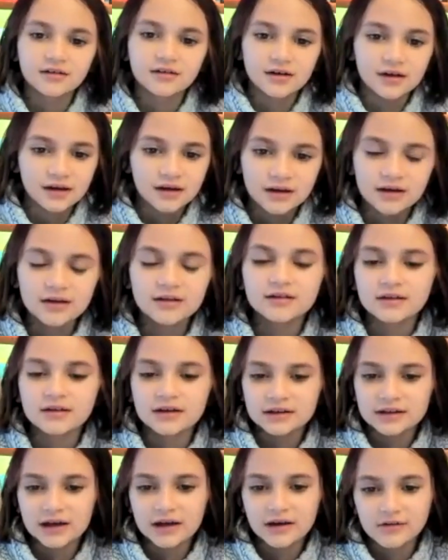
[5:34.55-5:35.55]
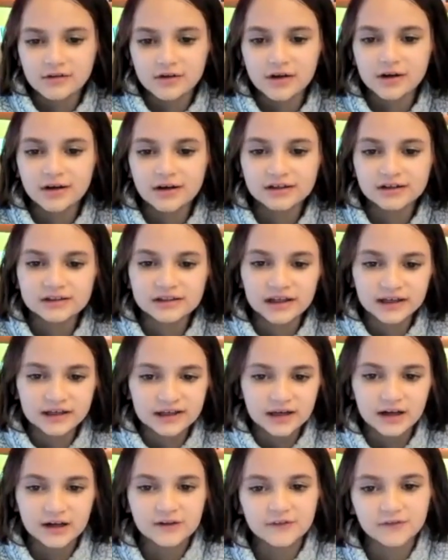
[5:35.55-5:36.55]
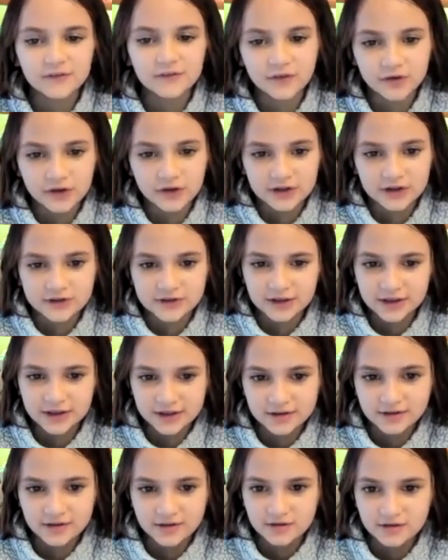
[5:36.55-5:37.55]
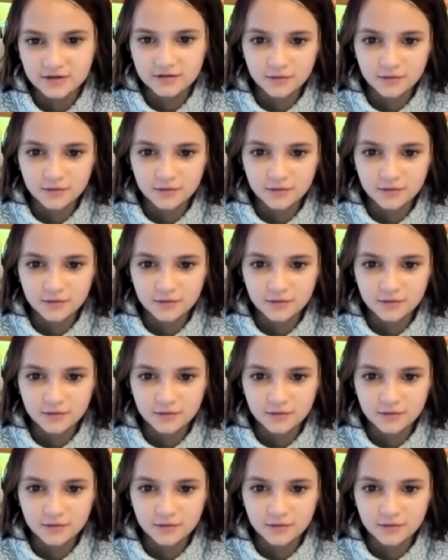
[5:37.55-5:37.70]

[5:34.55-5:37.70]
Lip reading: an area like California that has